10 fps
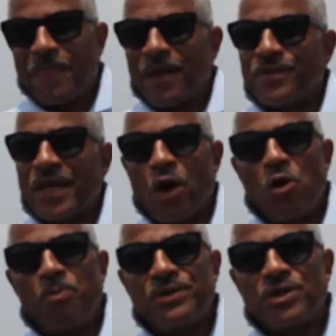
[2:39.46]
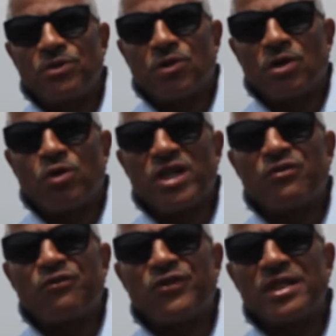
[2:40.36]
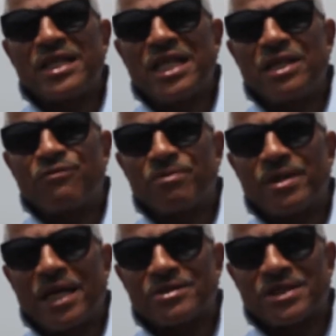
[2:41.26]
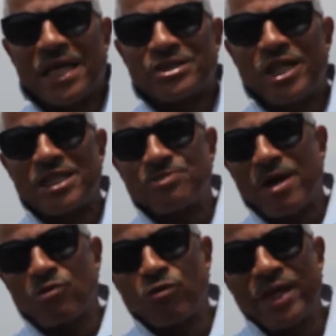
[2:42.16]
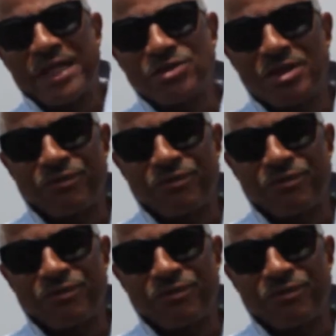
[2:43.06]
They opened the door. We could feel the heat from the outside. James Brown ran to the